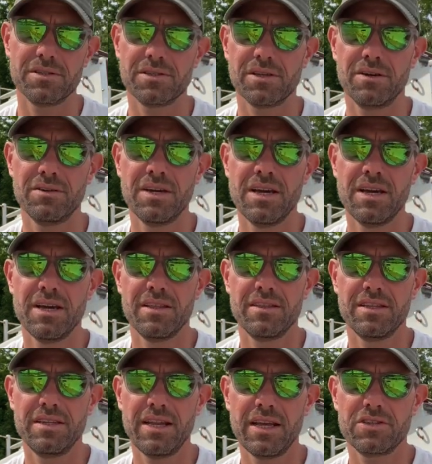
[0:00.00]
So
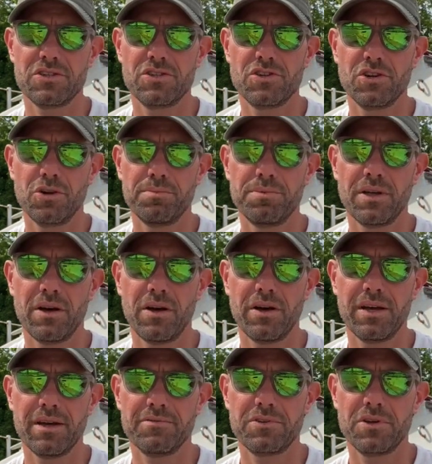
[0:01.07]
the next job that I
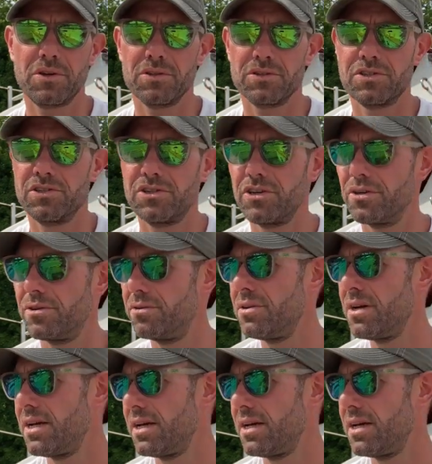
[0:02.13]
have got to do